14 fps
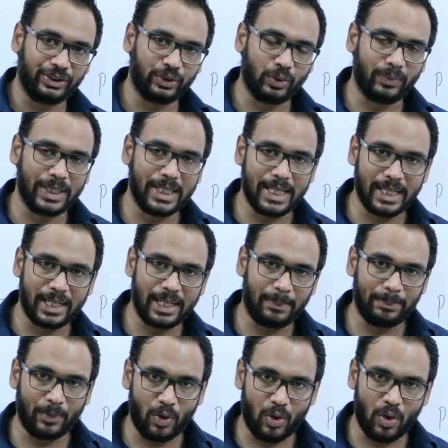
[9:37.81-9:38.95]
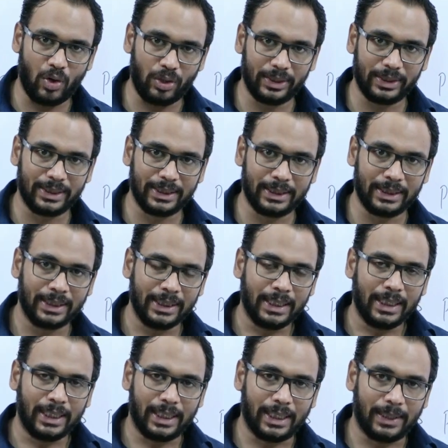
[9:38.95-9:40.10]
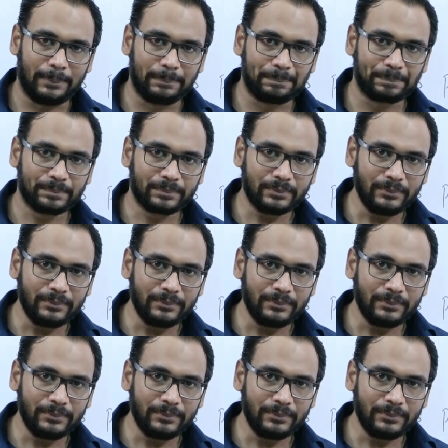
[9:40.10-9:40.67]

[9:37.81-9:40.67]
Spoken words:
So we link up all the